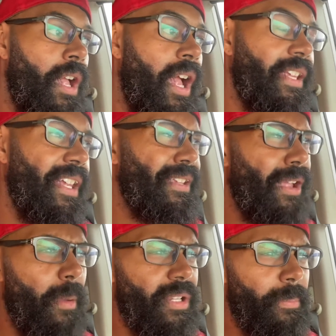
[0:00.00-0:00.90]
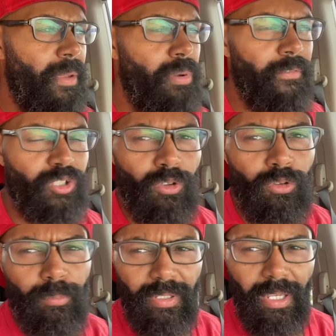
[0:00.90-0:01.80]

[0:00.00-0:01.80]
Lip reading: I can't count how many people have told me,